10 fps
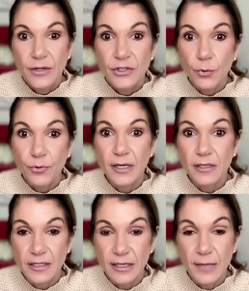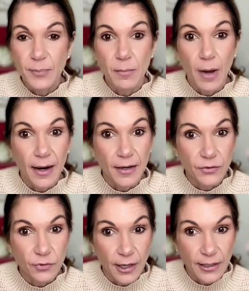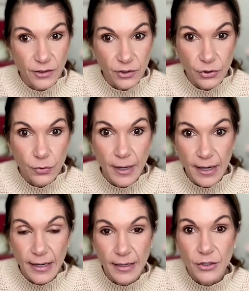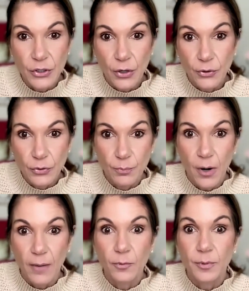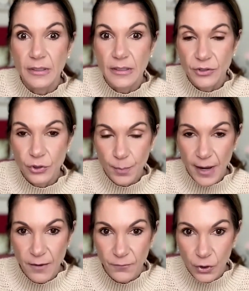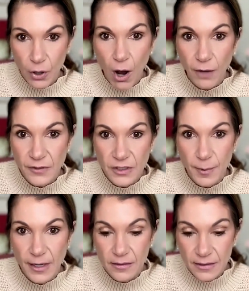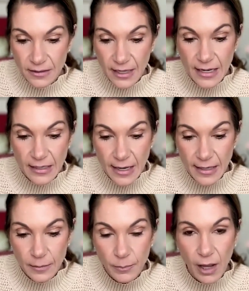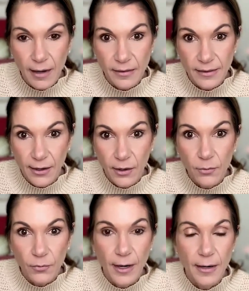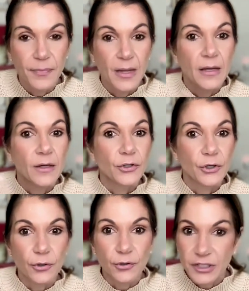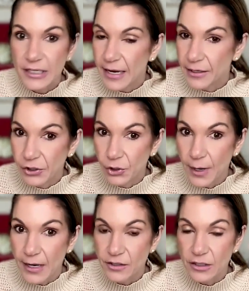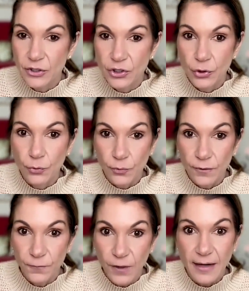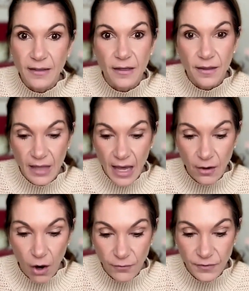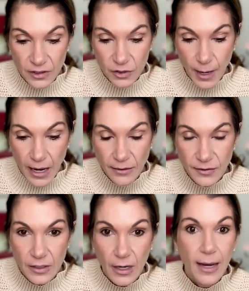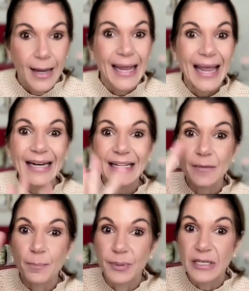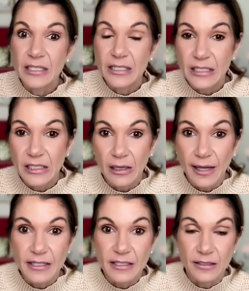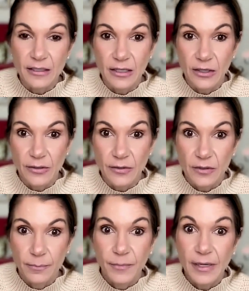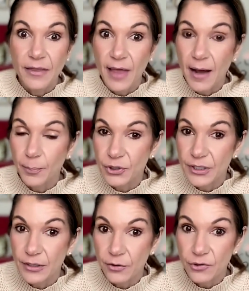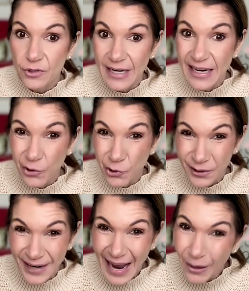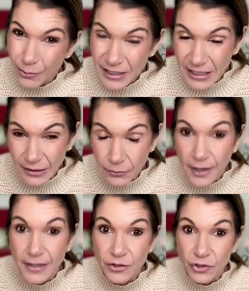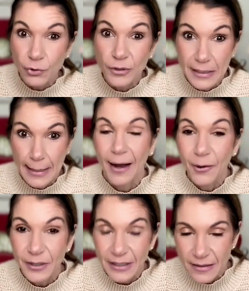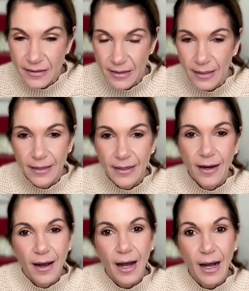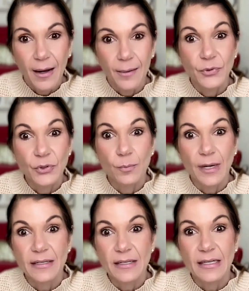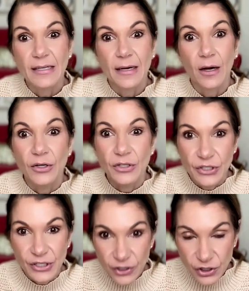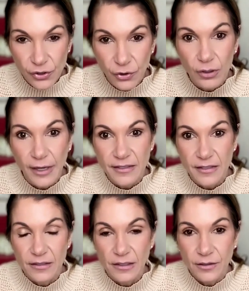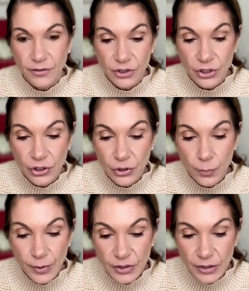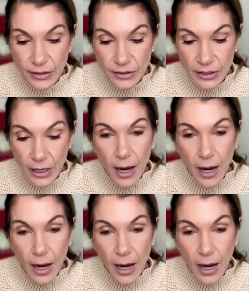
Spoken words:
So things to keep in mind, right? So you may, you probably need to pay for an office space that's ADA compliant there, right? Your CAQH needs to reflect that office space. Any business licenses in that particular state or county, right? In certain counties, you may need additional licenses to do business.